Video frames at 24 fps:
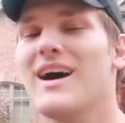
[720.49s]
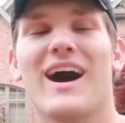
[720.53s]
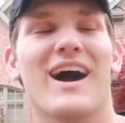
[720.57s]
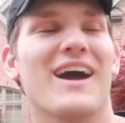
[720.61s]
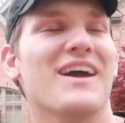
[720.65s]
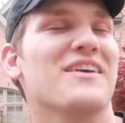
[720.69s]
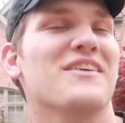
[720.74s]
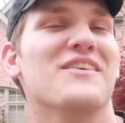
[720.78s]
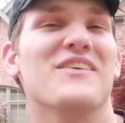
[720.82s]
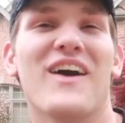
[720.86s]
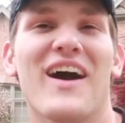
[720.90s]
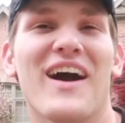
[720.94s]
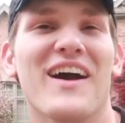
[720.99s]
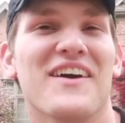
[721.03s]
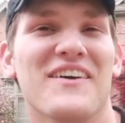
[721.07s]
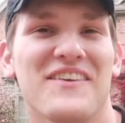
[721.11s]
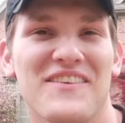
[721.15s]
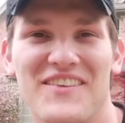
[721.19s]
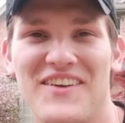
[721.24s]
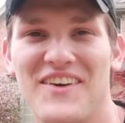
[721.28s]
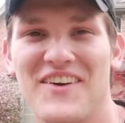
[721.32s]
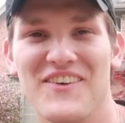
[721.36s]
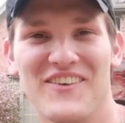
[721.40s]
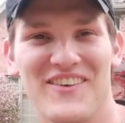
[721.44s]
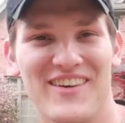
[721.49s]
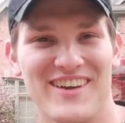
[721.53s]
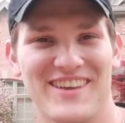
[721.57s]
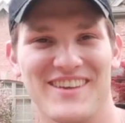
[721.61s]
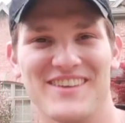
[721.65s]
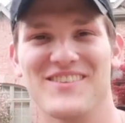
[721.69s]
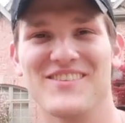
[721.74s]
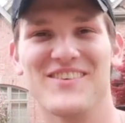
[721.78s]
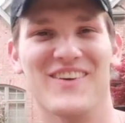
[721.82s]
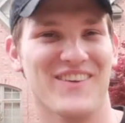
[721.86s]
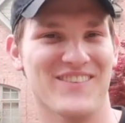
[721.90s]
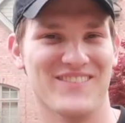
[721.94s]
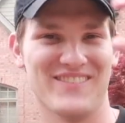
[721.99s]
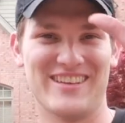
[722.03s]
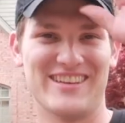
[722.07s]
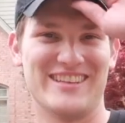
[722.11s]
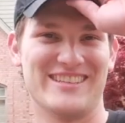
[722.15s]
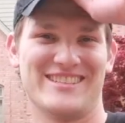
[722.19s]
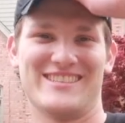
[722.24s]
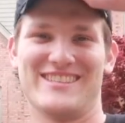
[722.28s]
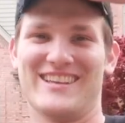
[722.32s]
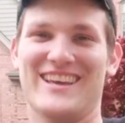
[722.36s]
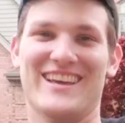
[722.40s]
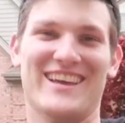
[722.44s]
I don't know what you want
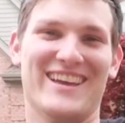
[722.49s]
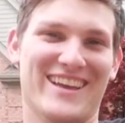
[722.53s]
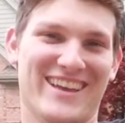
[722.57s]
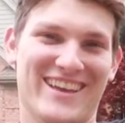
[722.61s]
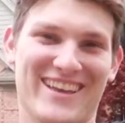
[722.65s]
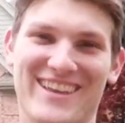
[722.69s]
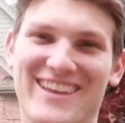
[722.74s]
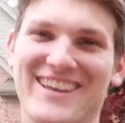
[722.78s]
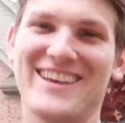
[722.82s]
me to say.